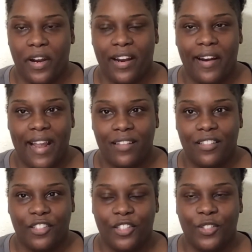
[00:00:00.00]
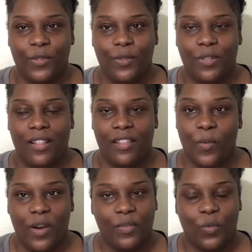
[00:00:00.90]
Her answer to the
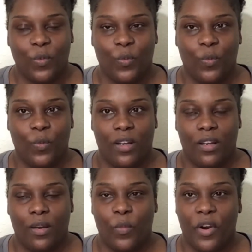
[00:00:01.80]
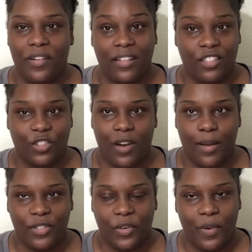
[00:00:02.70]
one um, word that
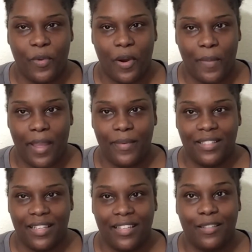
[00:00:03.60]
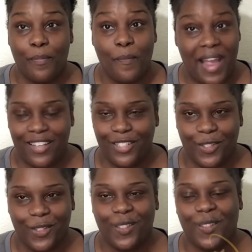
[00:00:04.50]
describes her reborn babies is
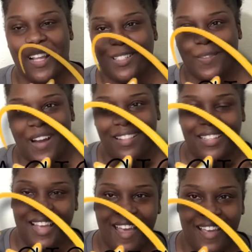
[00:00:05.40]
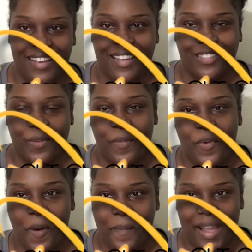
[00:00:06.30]
magical. So that's why the tag is
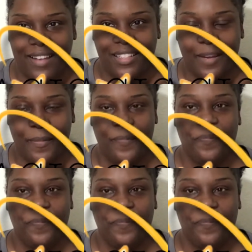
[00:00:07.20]
Reborn Magic.